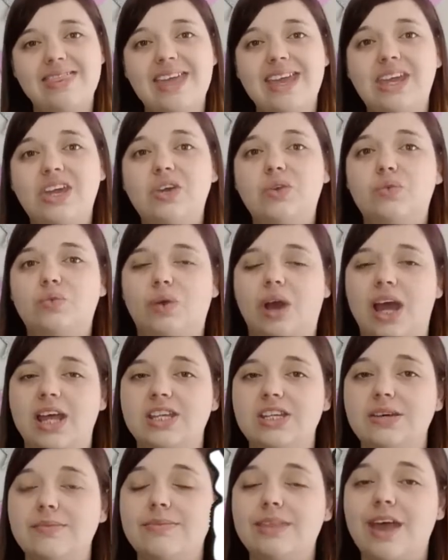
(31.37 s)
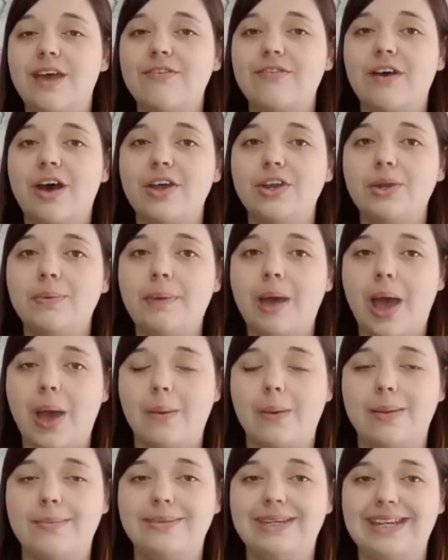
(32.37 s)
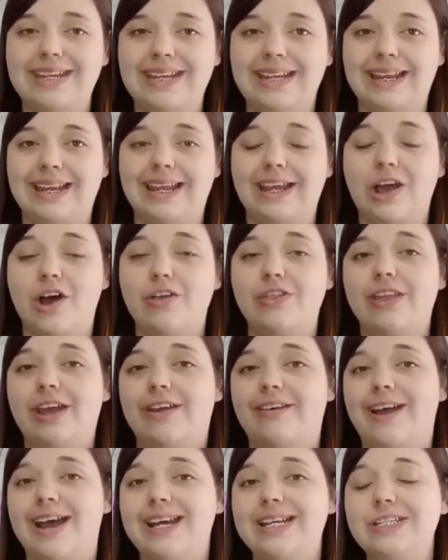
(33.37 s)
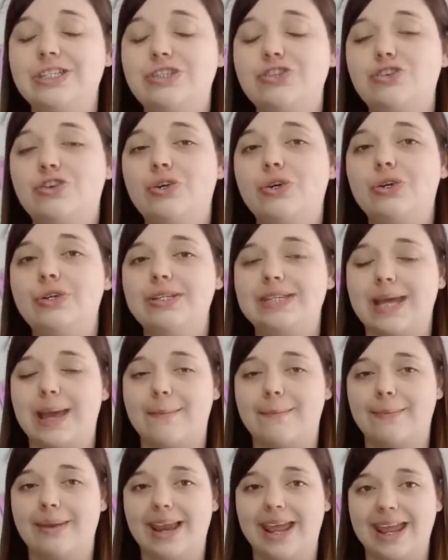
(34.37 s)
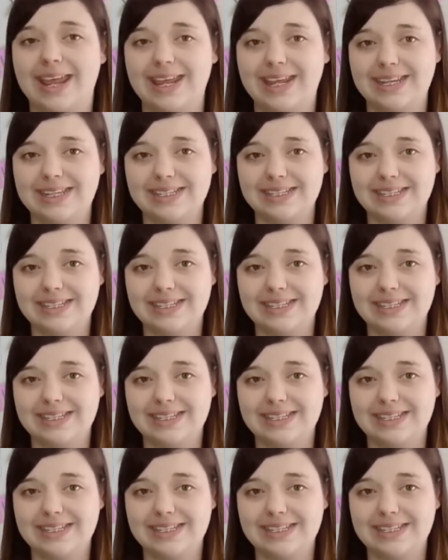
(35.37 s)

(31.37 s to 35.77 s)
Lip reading: they can write up their final poem neatly on their astronaut template.